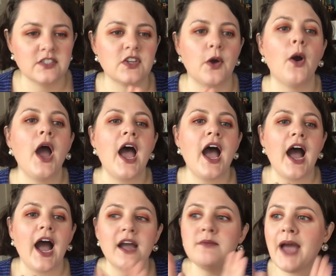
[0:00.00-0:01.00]
So
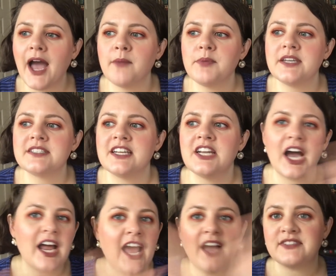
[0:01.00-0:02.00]
I'm happy to
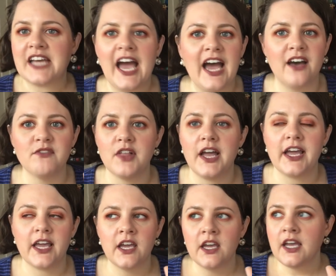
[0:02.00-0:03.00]
not have to have like